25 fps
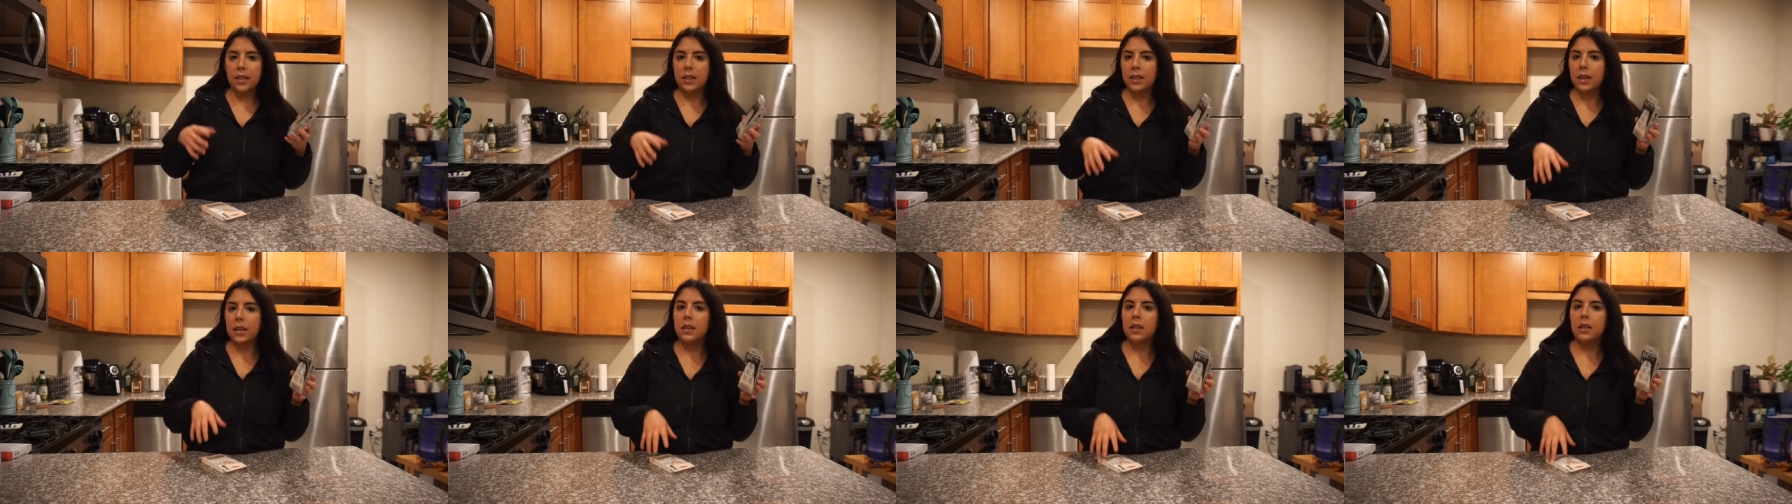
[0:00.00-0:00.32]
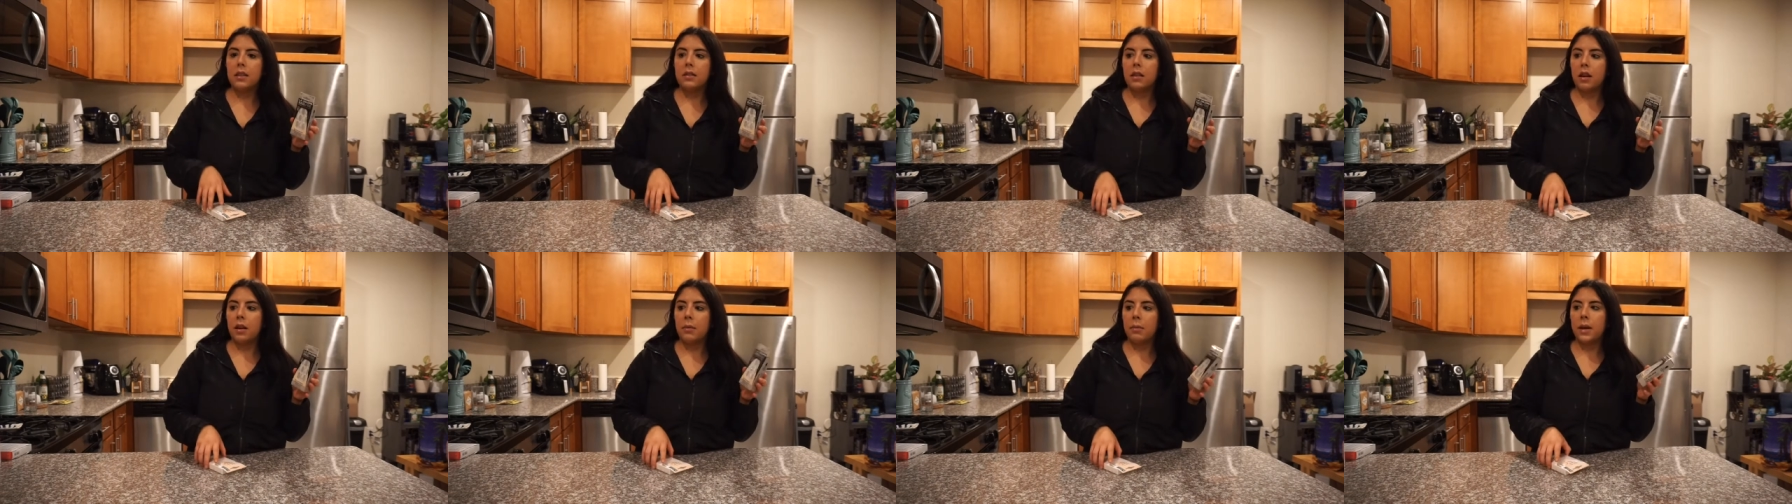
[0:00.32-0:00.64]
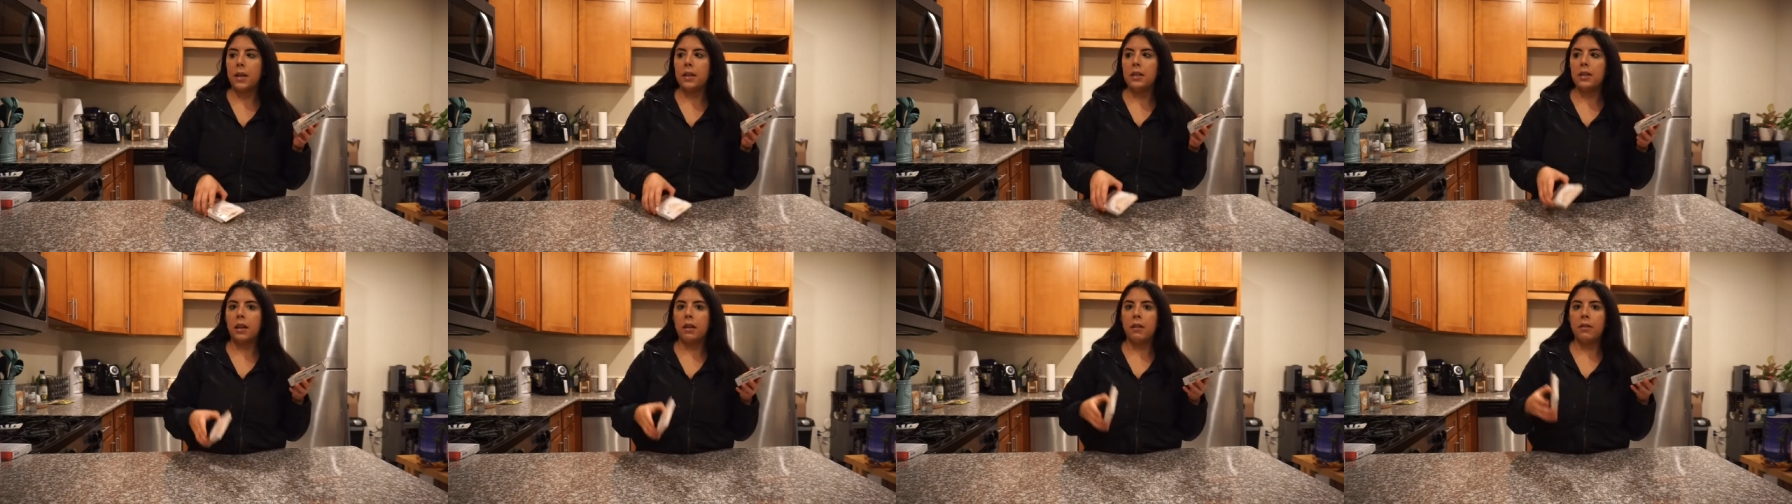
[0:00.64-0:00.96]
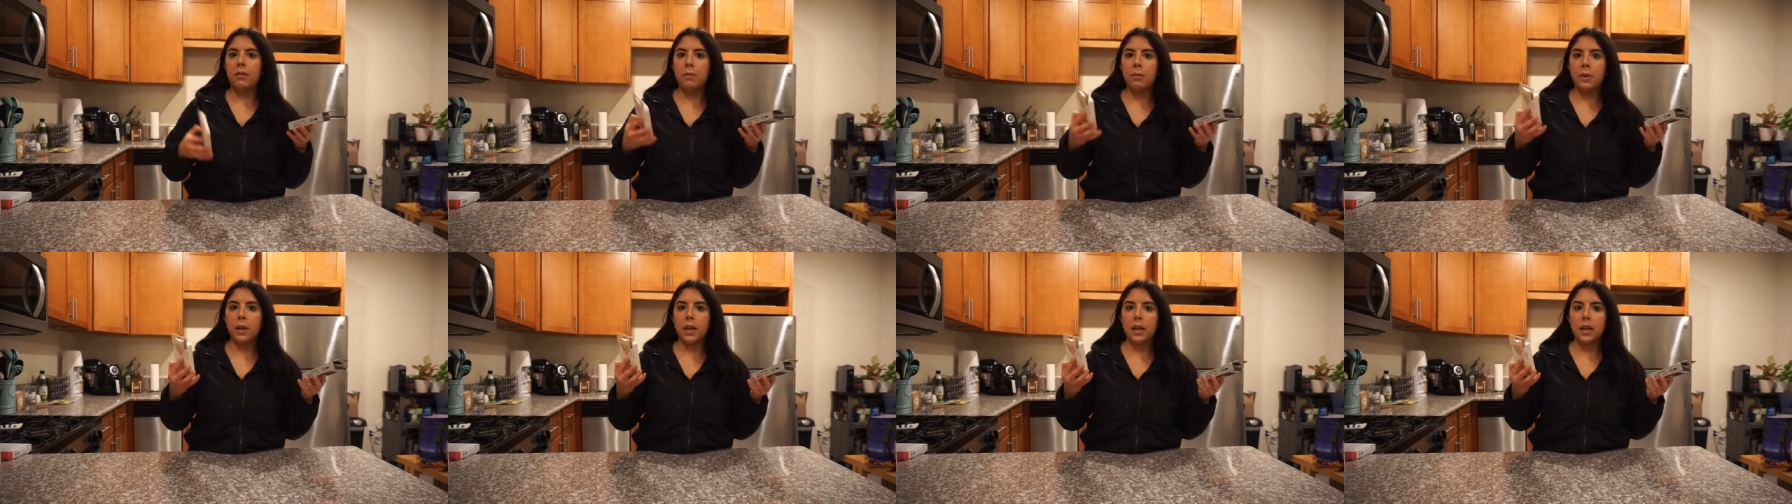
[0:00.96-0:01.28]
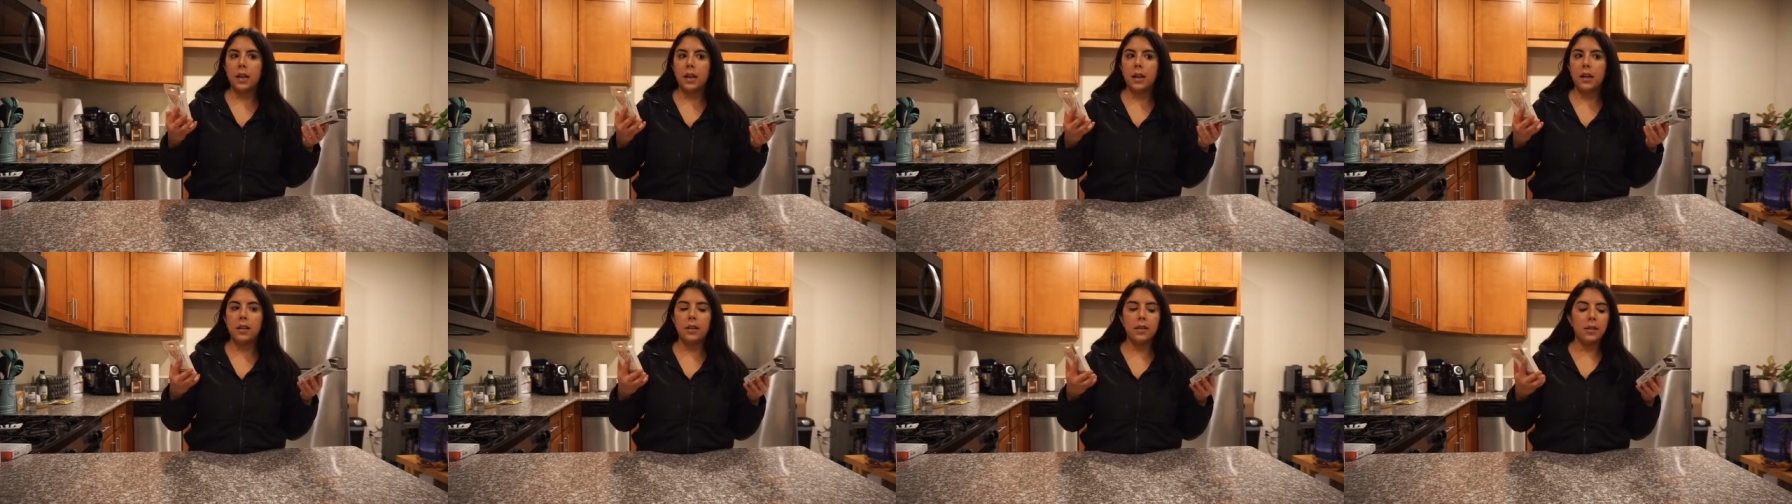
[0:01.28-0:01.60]
stick these on myself
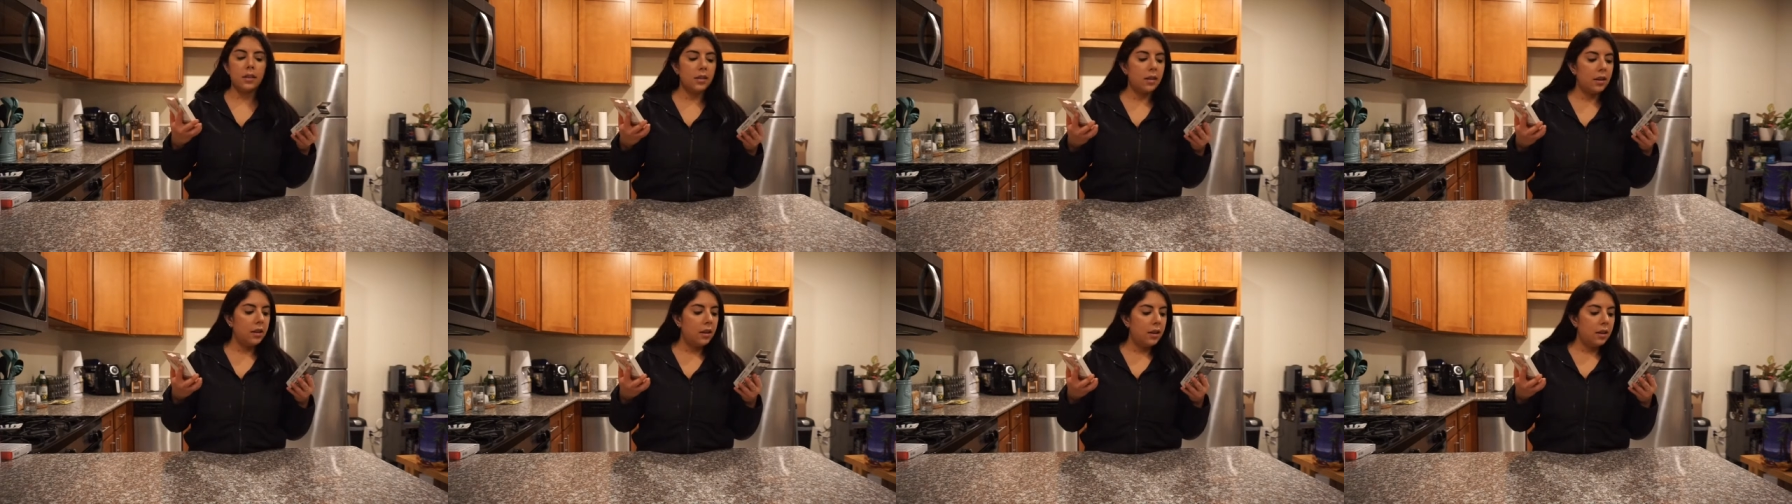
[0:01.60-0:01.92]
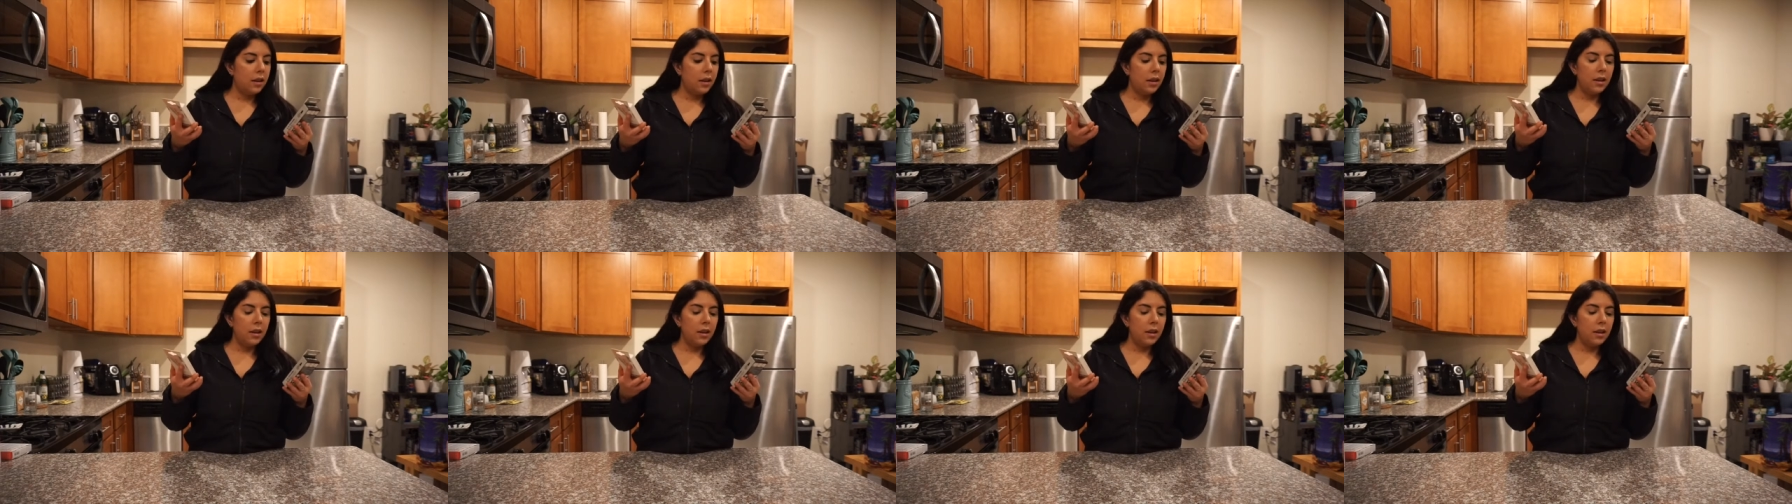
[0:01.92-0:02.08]
because